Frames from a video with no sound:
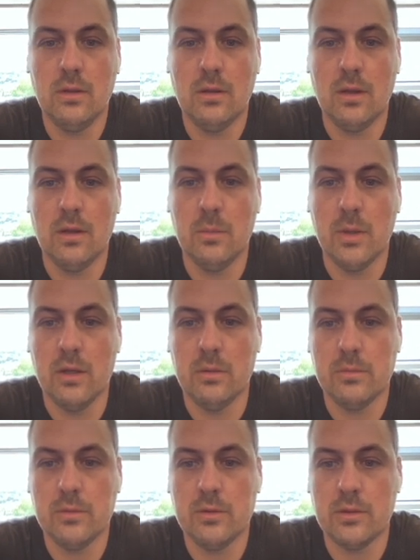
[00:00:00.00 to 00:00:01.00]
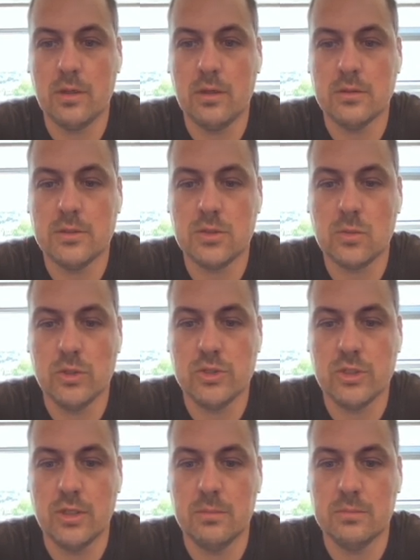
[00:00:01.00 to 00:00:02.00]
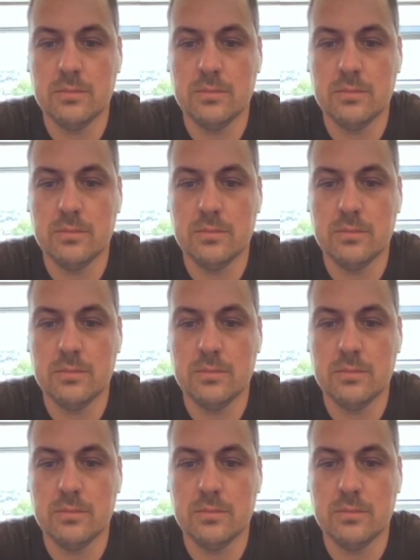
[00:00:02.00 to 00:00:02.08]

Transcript: on the bottom. I'll kind of squish it up.